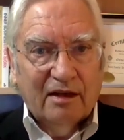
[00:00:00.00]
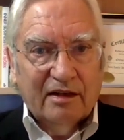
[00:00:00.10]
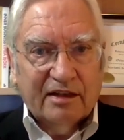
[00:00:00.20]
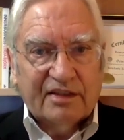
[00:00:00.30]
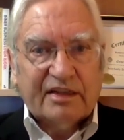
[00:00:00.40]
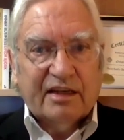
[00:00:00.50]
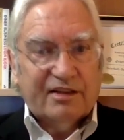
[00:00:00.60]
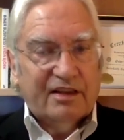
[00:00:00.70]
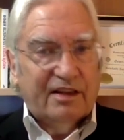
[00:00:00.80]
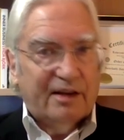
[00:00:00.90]

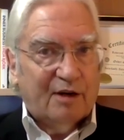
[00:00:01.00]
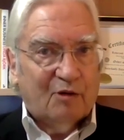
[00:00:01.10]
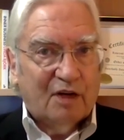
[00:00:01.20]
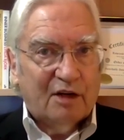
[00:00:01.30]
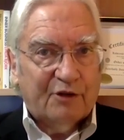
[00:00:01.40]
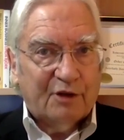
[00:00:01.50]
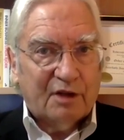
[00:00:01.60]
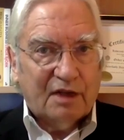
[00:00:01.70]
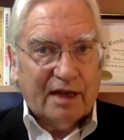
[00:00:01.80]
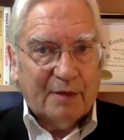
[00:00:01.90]
discussing their wonderful
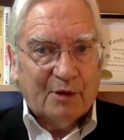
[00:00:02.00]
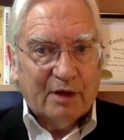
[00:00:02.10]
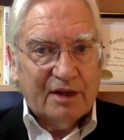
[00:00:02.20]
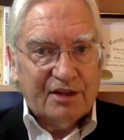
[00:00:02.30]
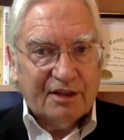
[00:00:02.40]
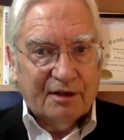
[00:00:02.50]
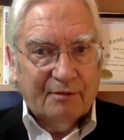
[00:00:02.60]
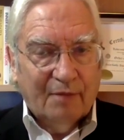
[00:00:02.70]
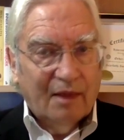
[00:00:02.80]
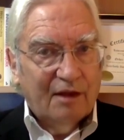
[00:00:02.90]
collaboration,
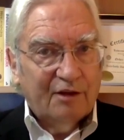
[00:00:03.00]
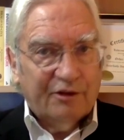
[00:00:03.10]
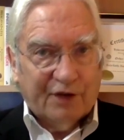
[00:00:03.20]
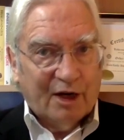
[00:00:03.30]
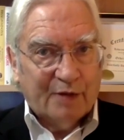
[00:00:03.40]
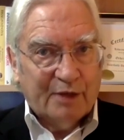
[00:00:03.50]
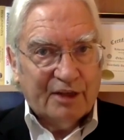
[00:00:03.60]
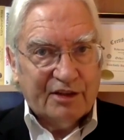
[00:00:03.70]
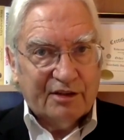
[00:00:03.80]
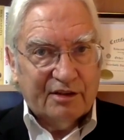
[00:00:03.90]

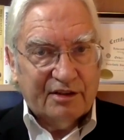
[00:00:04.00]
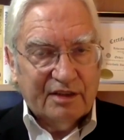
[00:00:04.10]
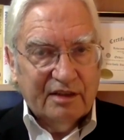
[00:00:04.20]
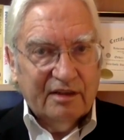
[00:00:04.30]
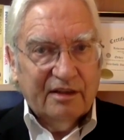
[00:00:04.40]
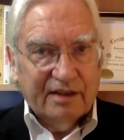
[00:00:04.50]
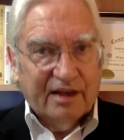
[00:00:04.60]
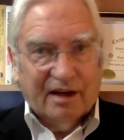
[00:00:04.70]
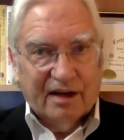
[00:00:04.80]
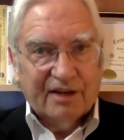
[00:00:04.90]
Fogbusters, The
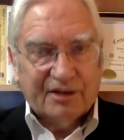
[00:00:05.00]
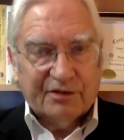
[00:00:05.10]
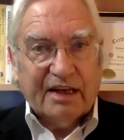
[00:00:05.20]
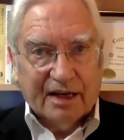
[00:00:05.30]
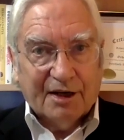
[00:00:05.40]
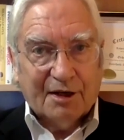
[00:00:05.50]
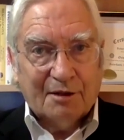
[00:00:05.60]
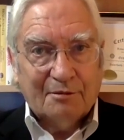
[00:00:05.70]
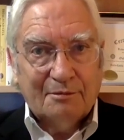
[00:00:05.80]
Eyes of Care.